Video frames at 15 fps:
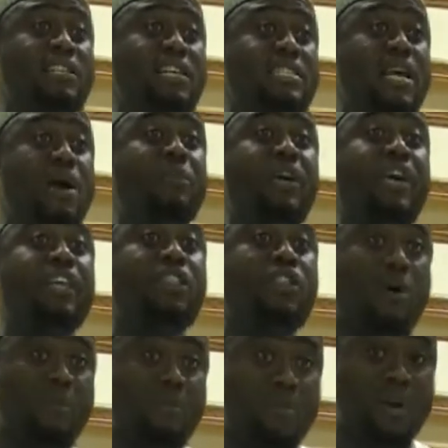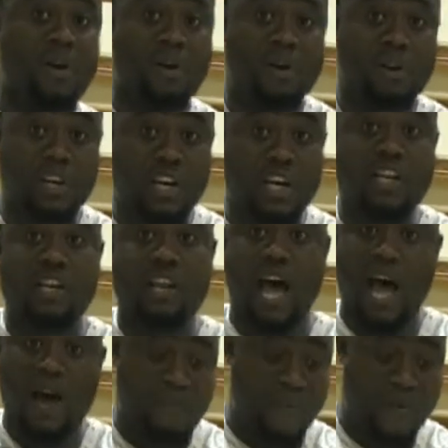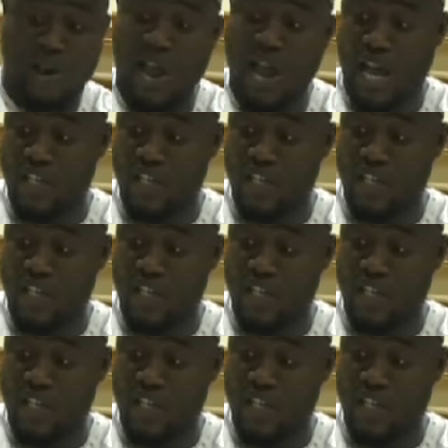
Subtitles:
some kingdom in Africa, as